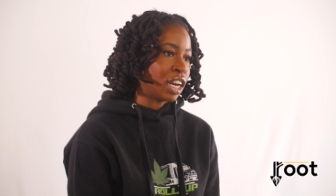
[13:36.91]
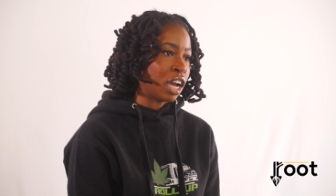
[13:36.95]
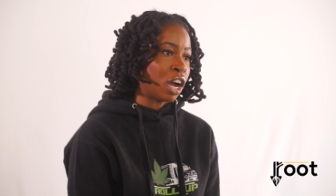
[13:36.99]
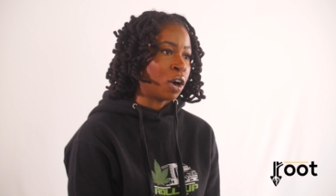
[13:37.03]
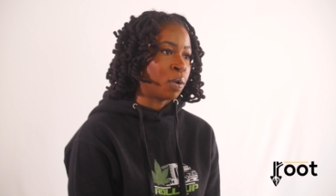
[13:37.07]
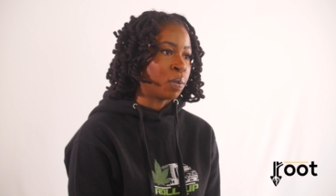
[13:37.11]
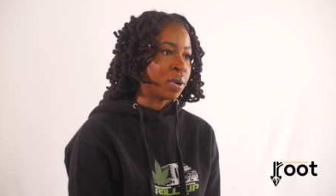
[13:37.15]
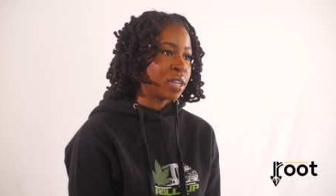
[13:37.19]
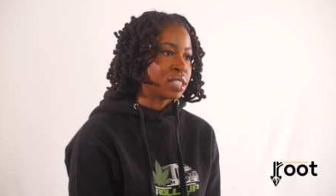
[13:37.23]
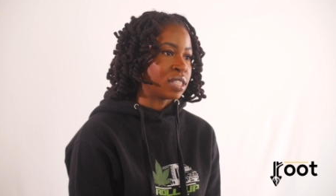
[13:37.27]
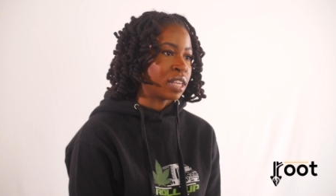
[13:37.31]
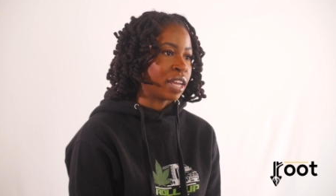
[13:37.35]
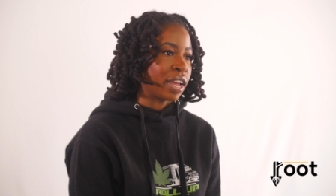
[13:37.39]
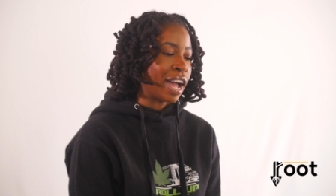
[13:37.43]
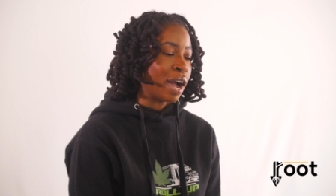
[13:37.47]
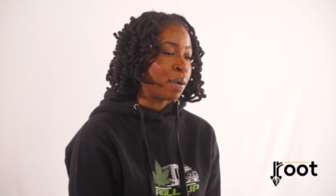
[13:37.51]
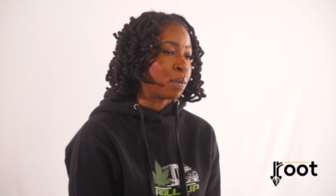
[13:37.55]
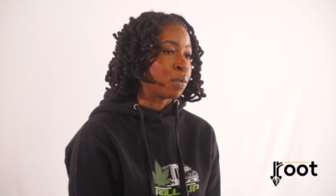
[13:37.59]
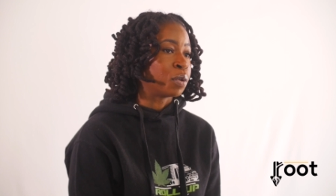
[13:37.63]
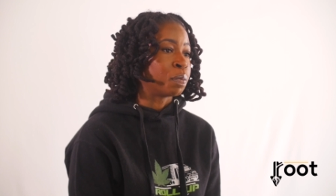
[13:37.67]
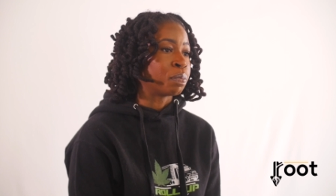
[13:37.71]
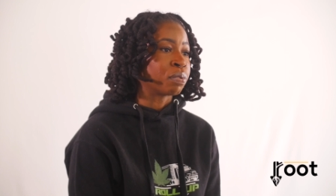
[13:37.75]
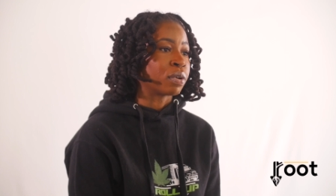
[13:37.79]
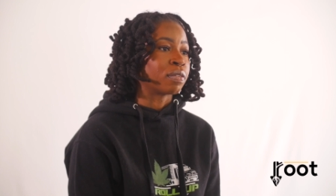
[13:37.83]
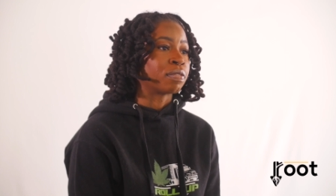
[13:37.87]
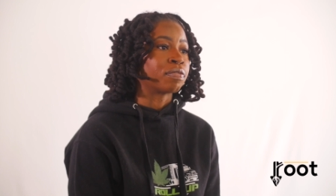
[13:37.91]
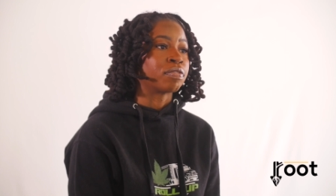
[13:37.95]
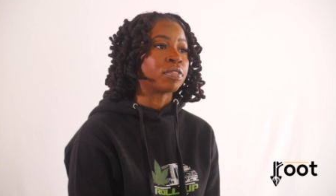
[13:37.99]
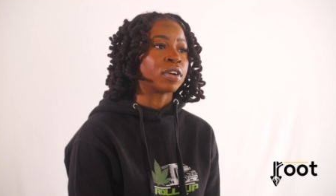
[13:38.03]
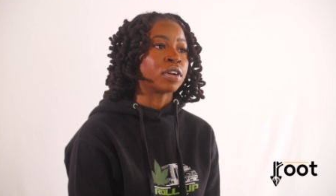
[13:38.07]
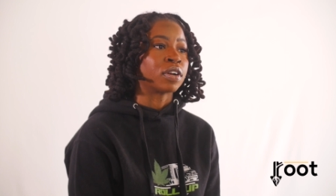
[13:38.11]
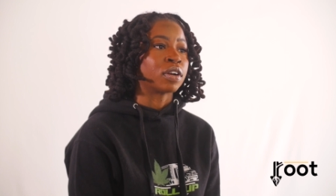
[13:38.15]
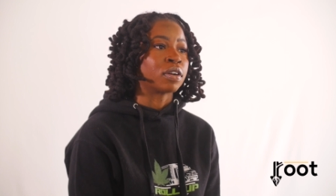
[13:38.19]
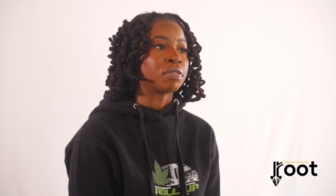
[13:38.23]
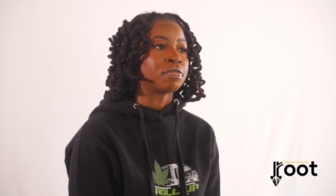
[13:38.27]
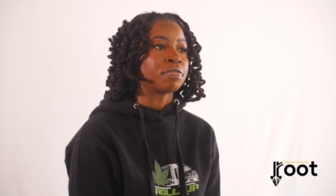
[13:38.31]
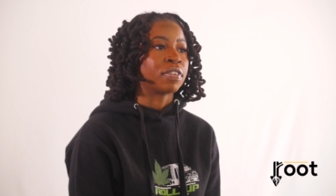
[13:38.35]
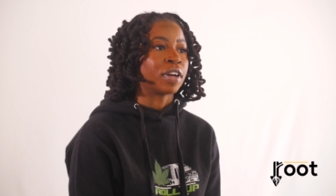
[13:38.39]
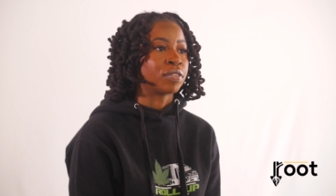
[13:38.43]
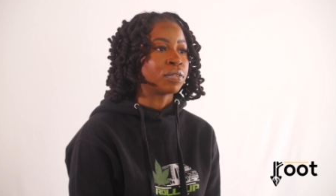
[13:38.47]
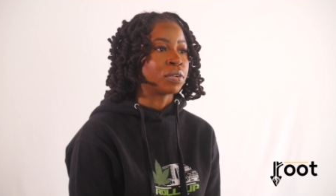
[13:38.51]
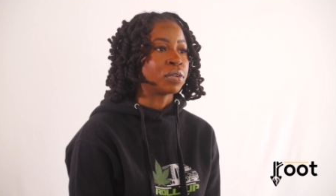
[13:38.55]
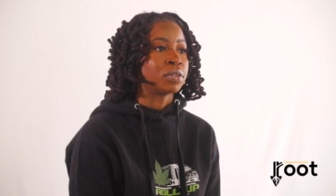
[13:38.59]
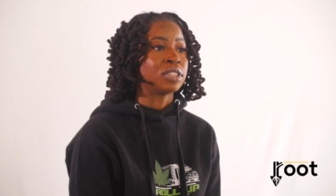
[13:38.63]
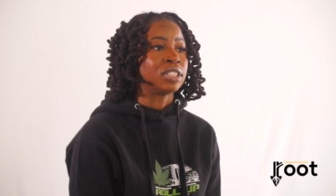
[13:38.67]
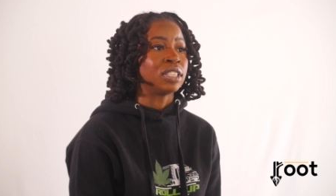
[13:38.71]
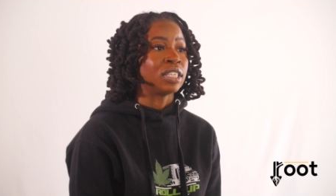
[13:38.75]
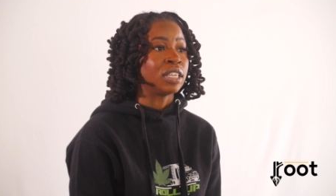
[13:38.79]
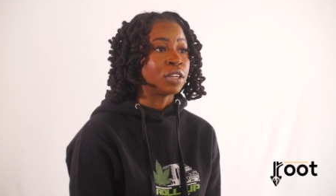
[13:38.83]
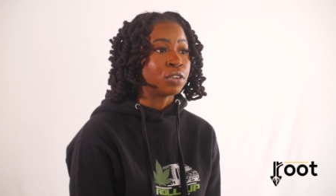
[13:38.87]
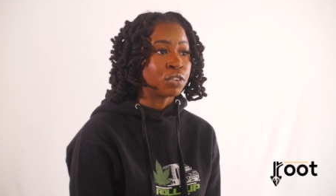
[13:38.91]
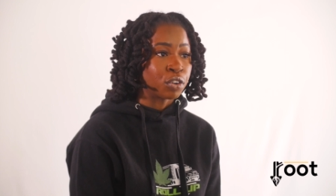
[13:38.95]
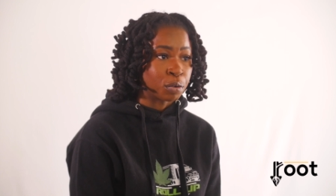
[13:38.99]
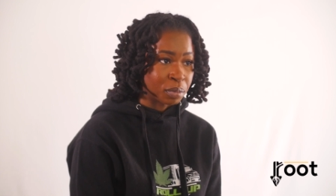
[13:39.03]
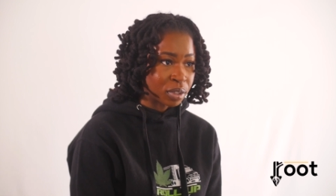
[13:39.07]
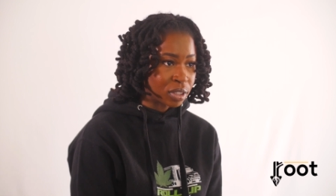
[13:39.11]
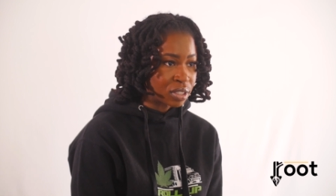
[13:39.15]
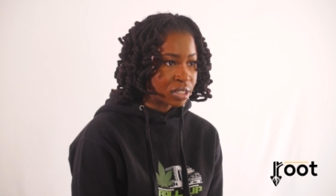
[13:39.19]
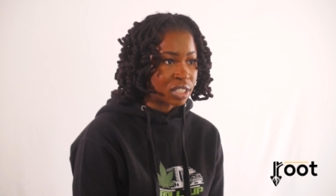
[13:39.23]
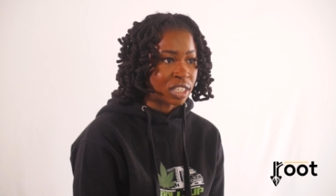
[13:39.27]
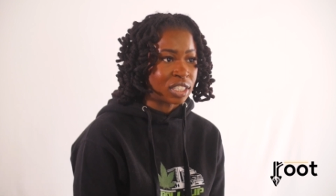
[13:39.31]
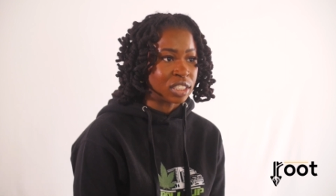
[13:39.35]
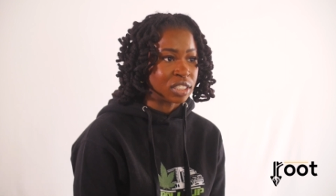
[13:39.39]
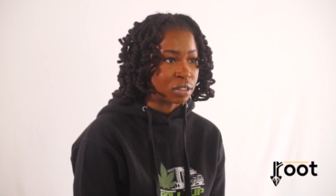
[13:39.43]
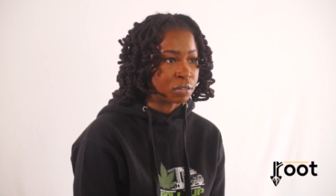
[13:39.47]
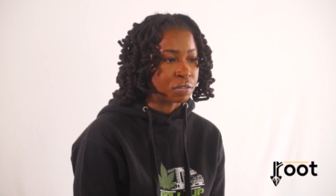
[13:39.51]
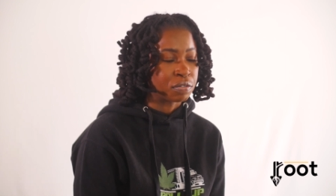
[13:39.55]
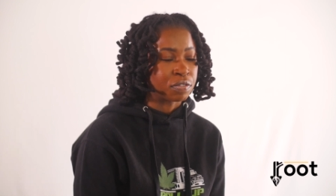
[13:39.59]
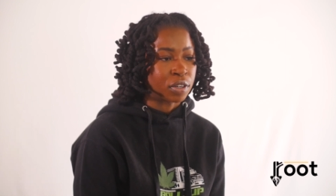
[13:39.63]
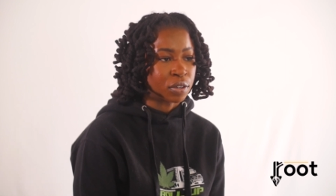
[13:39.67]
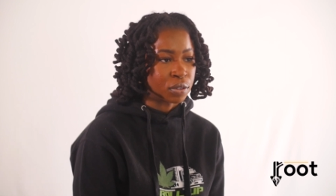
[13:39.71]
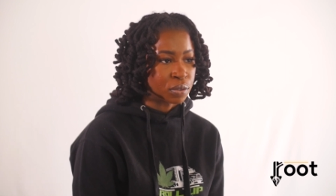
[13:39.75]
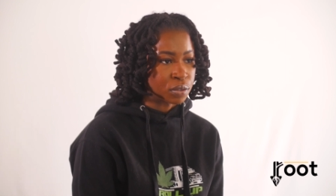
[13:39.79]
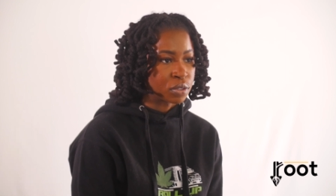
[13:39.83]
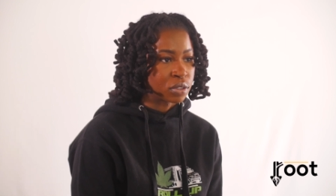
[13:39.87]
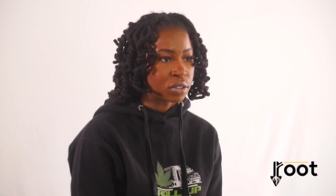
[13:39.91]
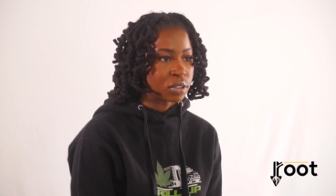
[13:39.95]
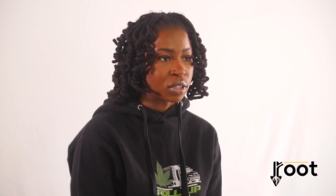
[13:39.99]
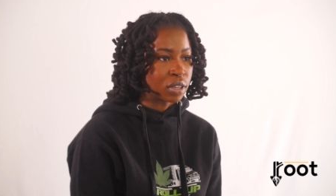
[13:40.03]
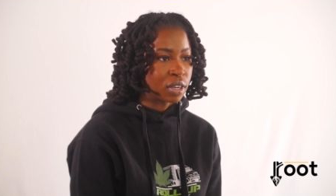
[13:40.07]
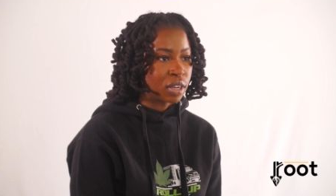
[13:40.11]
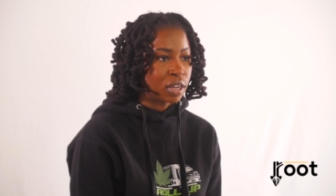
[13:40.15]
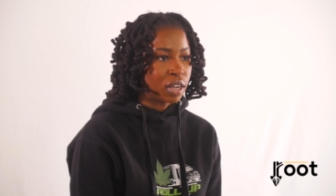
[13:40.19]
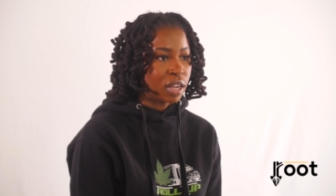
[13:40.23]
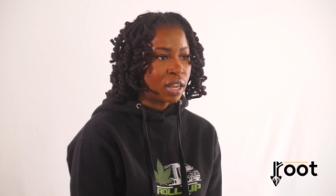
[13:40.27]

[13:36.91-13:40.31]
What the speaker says: I always say I would prefer federal decriminalization first.